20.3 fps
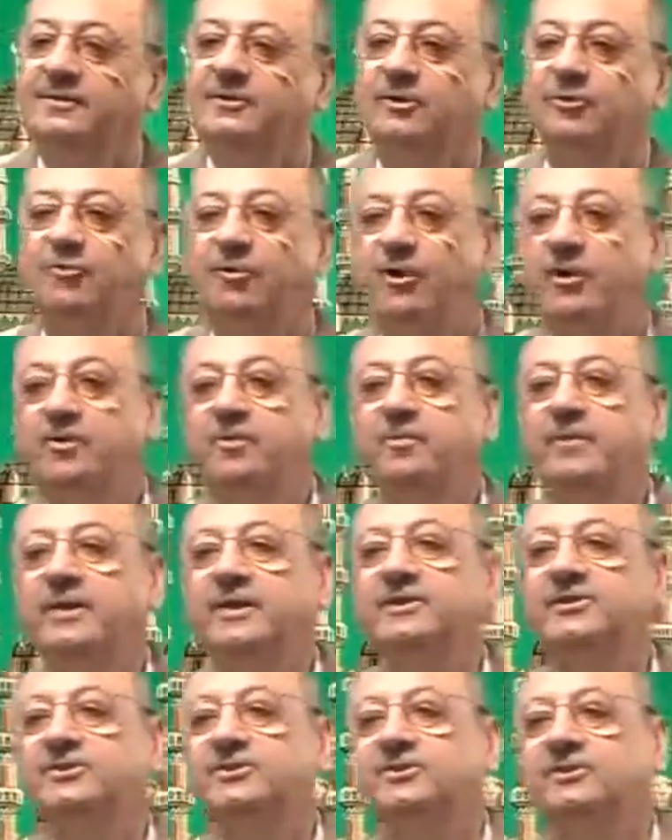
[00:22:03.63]
The verb
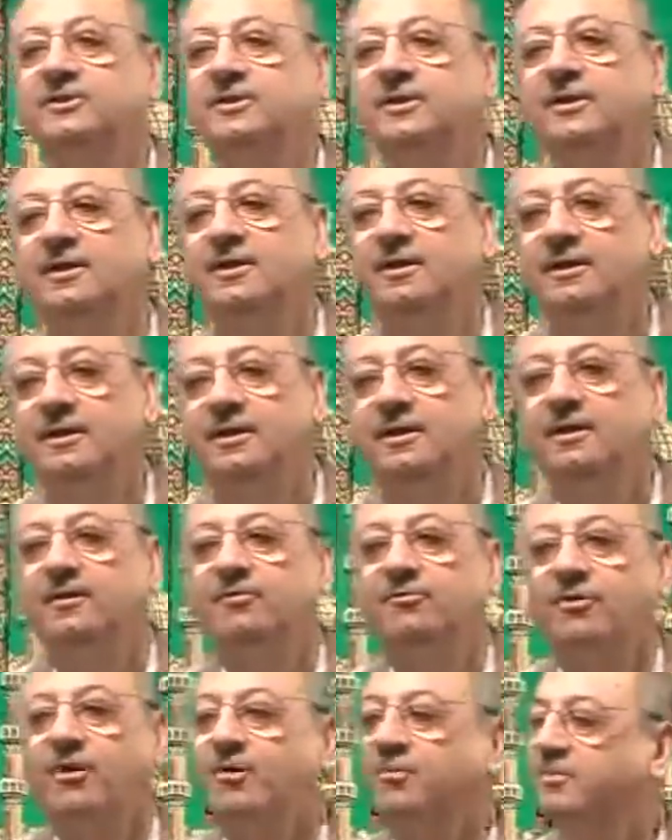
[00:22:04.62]
is
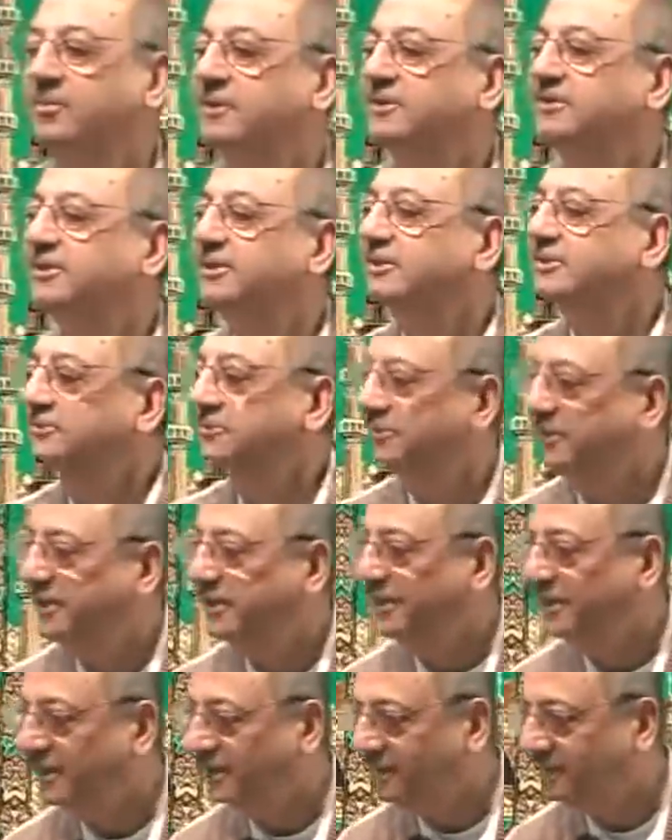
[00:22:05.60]
from mazid
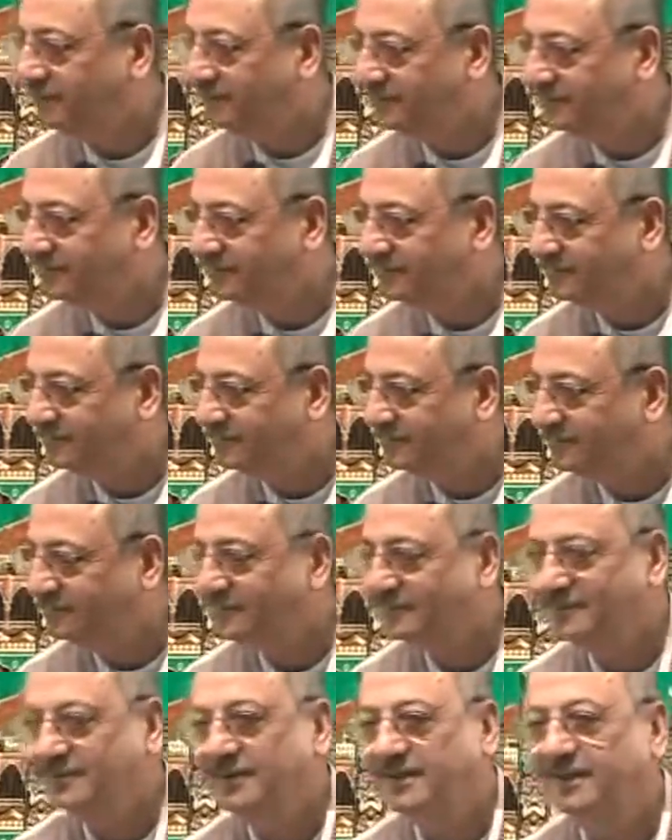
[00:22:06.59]
fihi
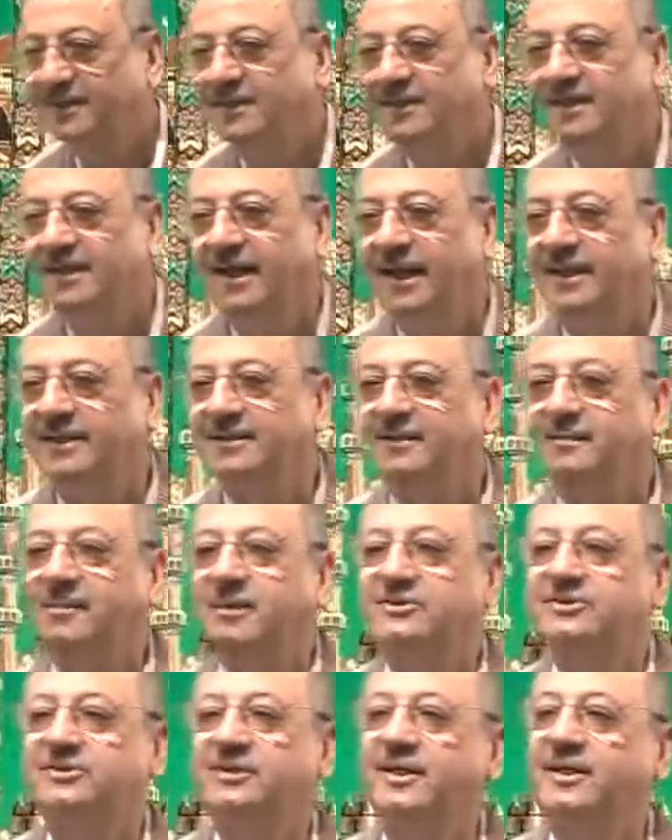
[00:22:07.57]
and the
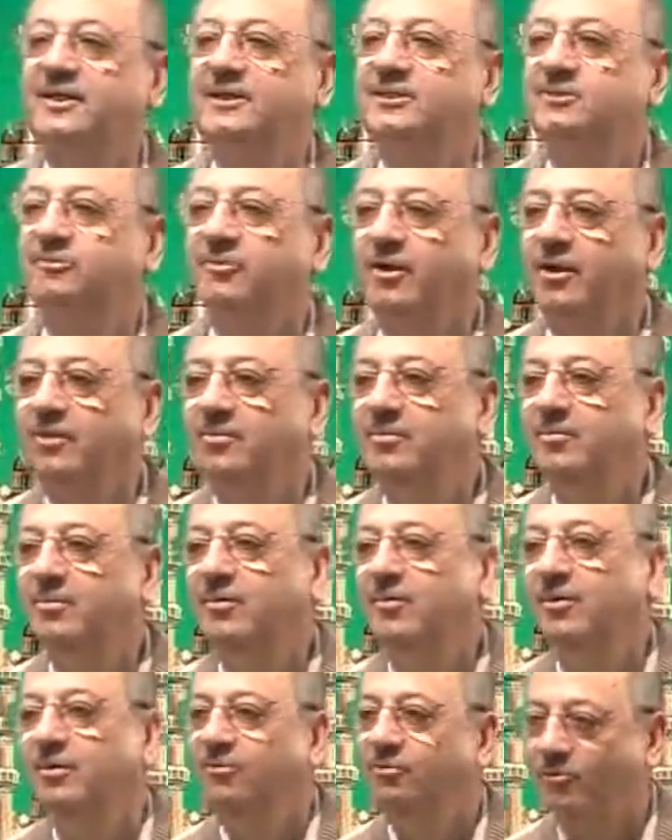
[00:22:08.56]
master is from
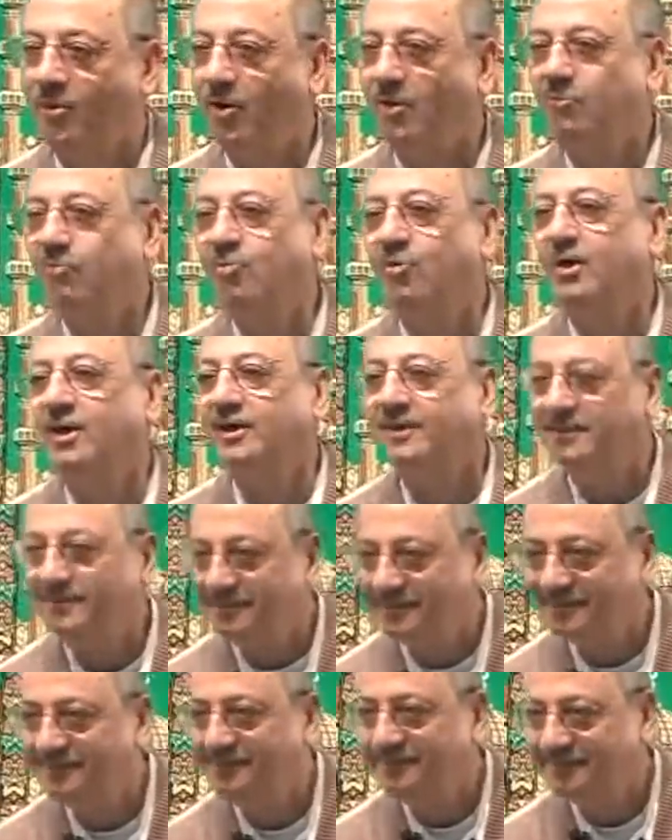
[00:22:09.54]
form 1.
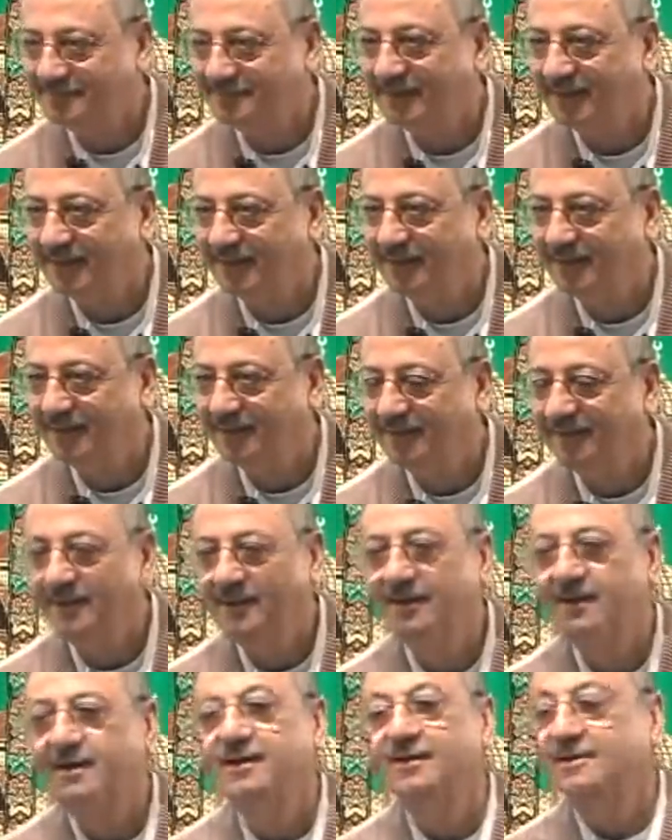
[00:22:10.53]
Huh?
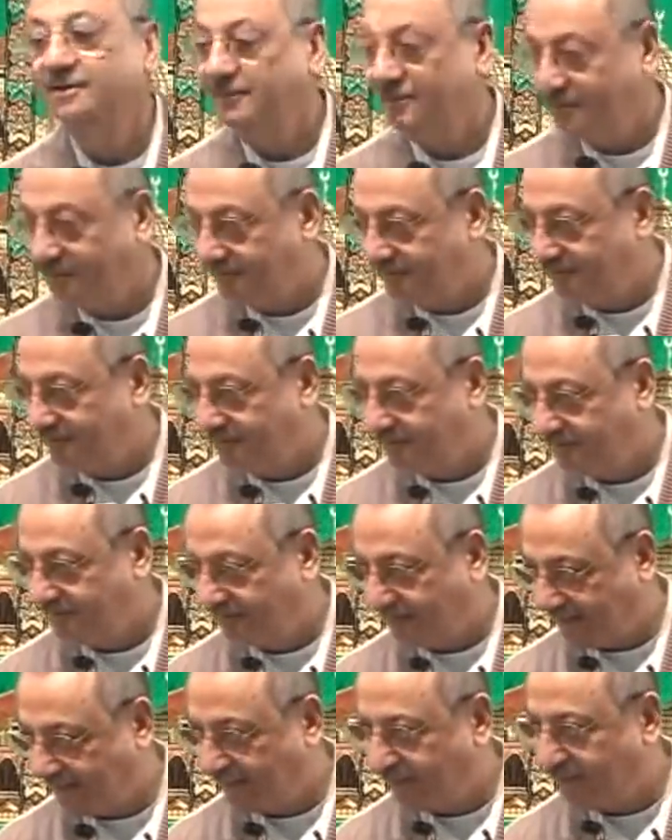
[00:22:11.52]

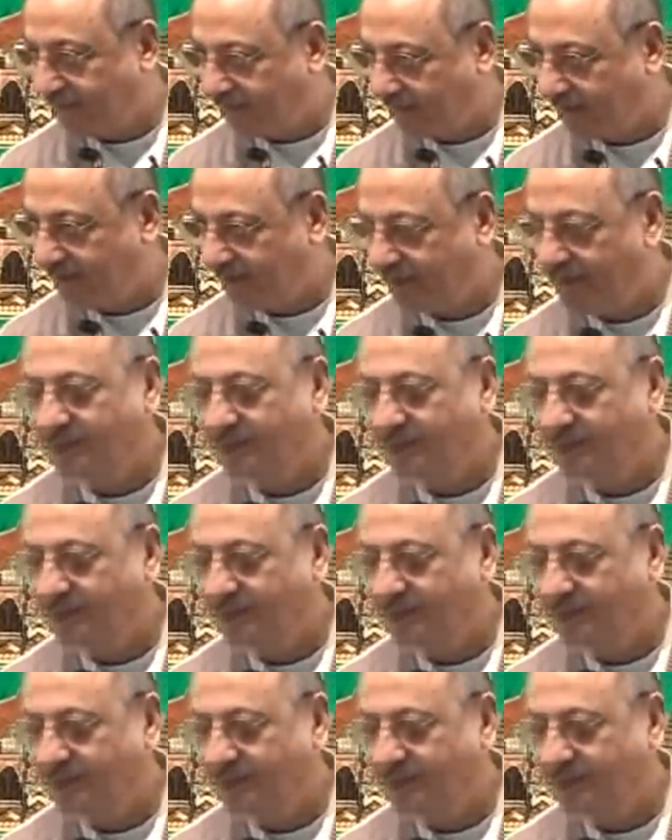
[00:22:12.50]
That is one.